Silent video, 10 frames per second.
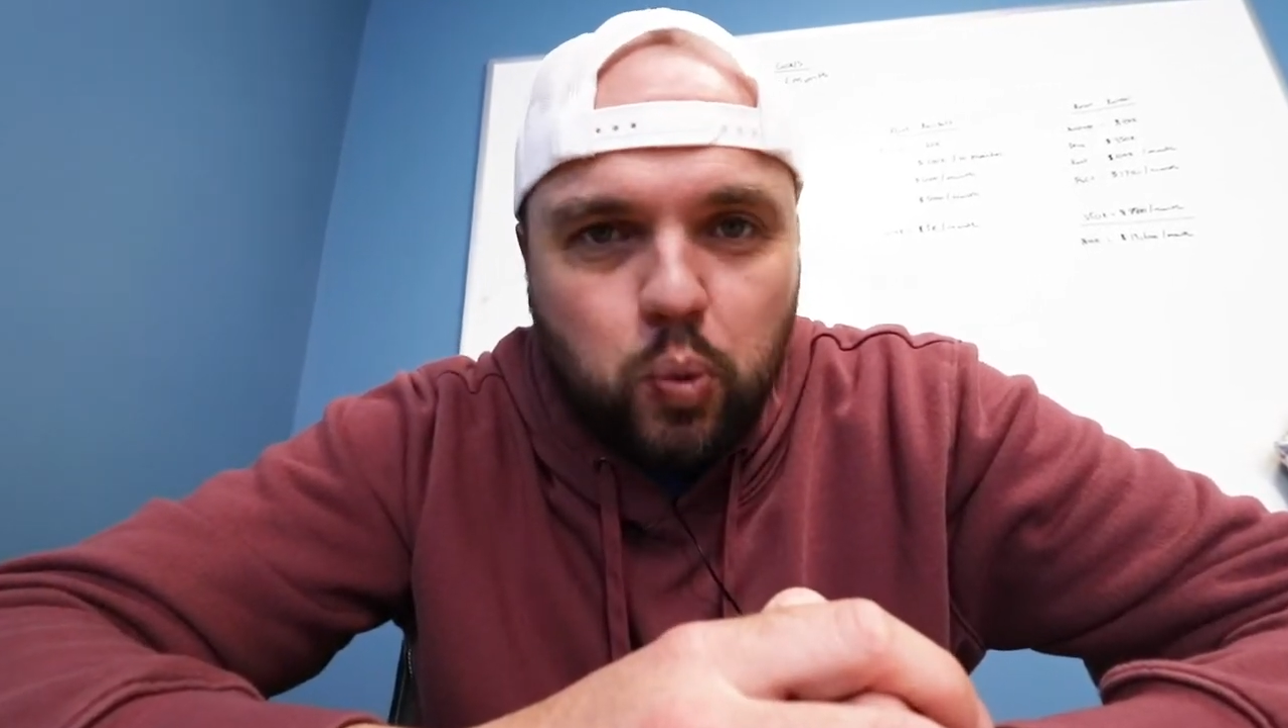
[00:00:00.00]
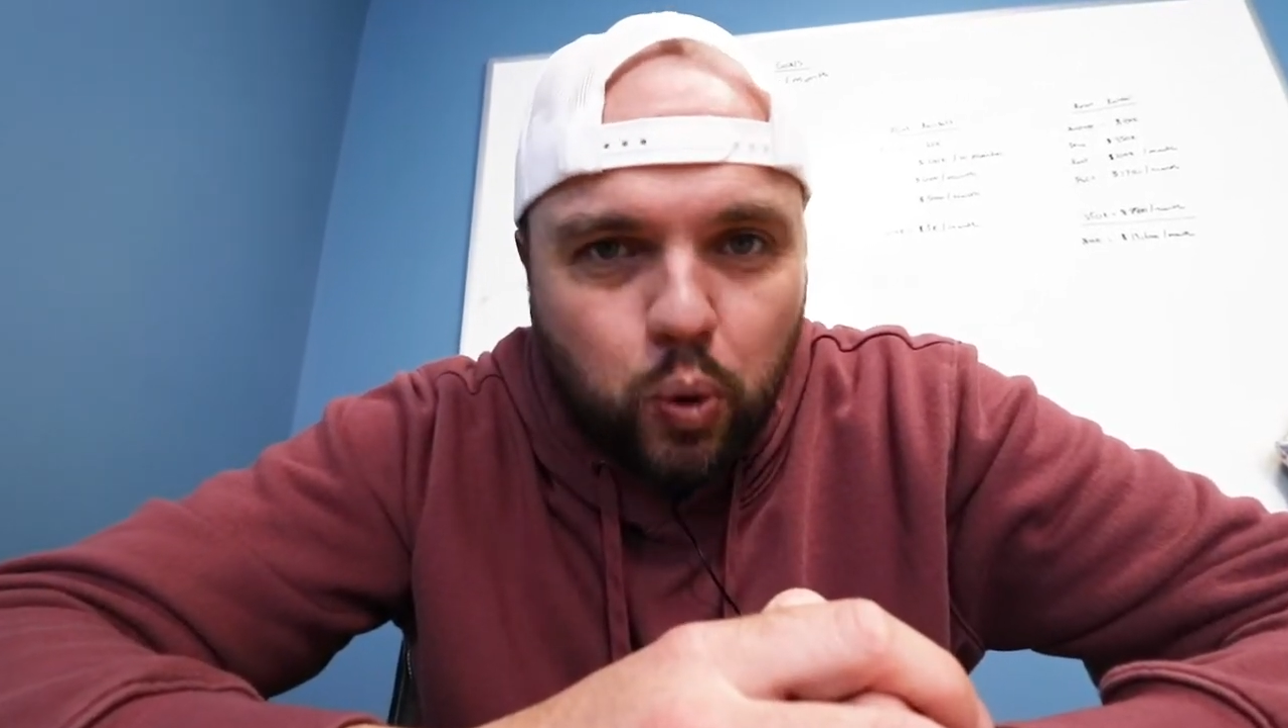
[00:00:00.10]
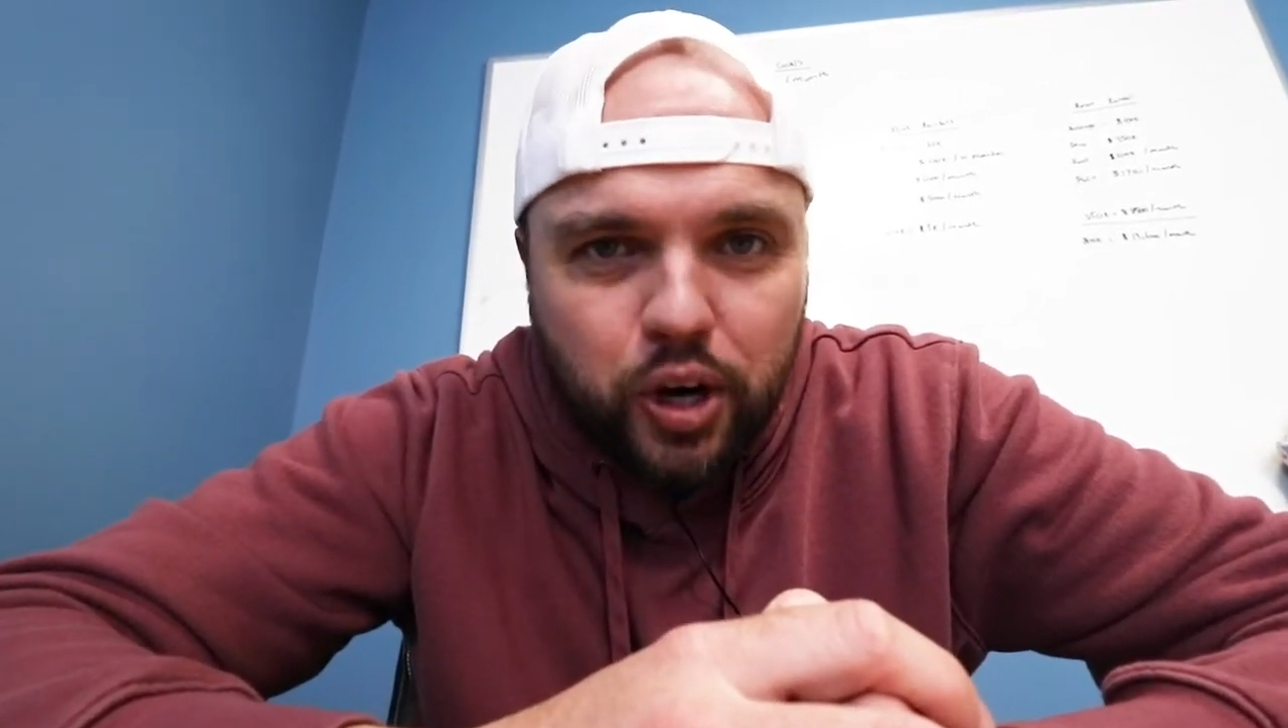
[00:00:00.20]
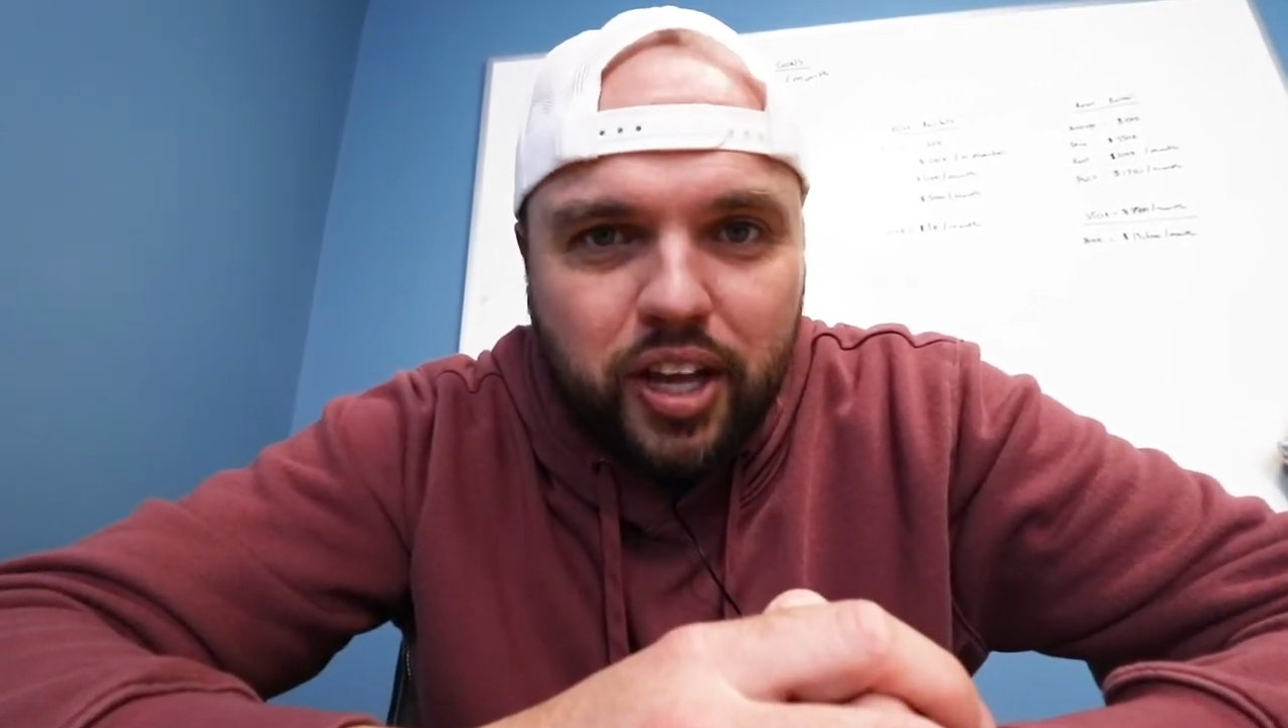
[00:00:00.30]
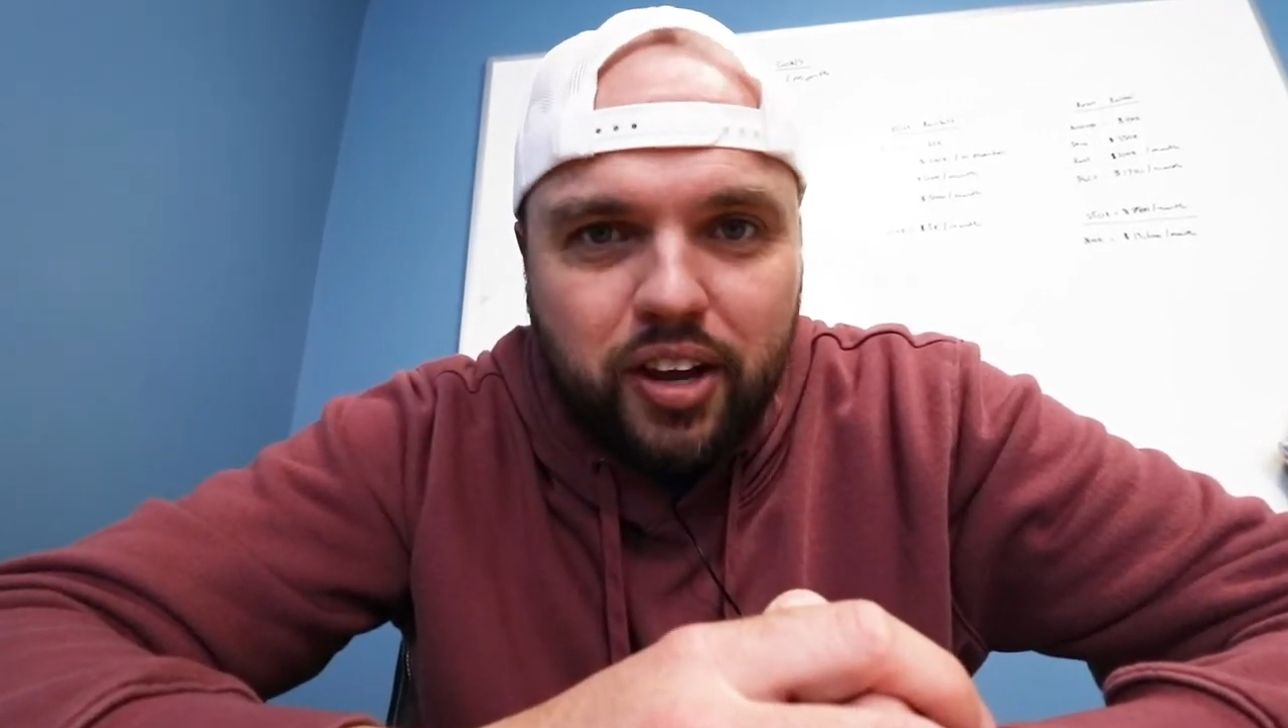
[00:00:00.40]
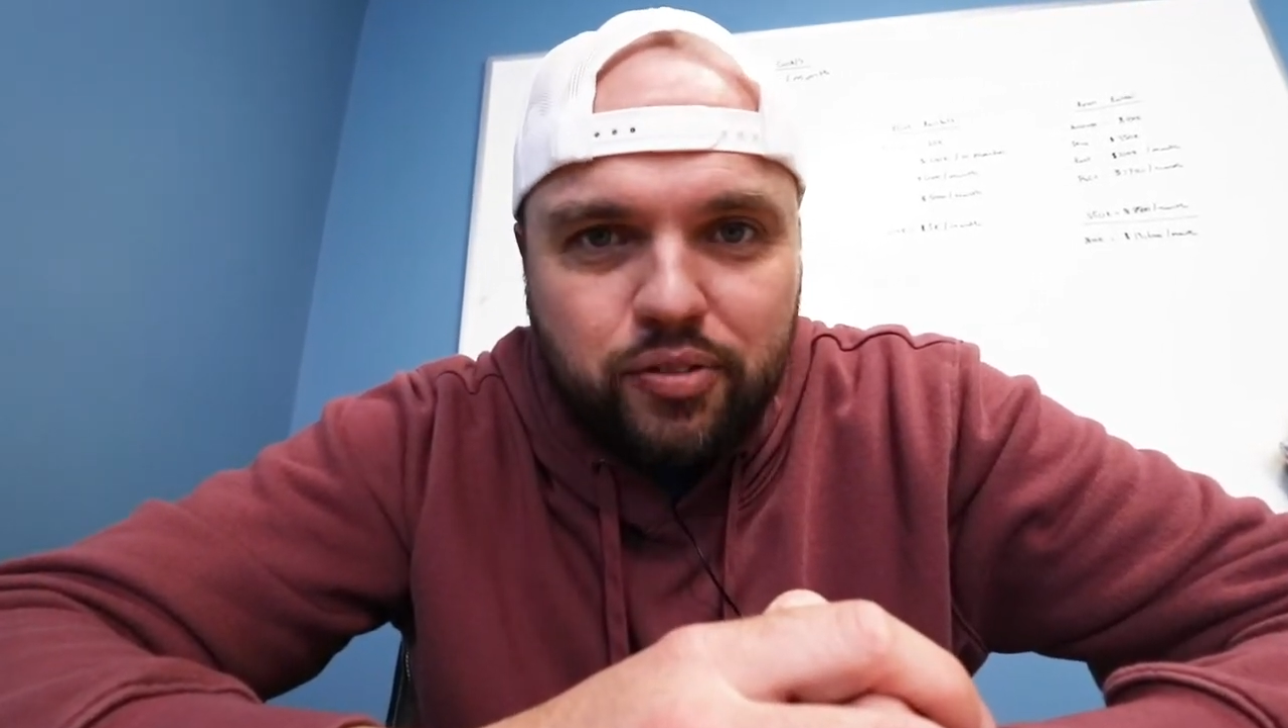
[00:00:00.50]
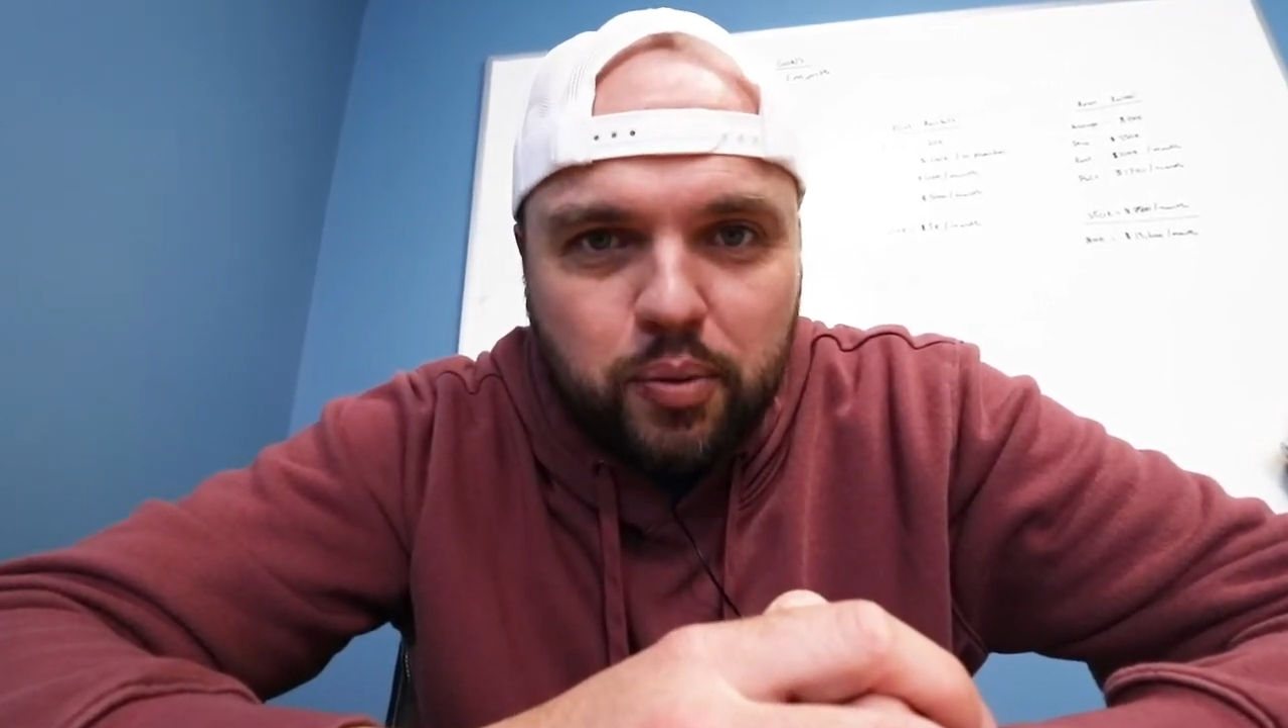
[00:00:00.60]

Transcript: working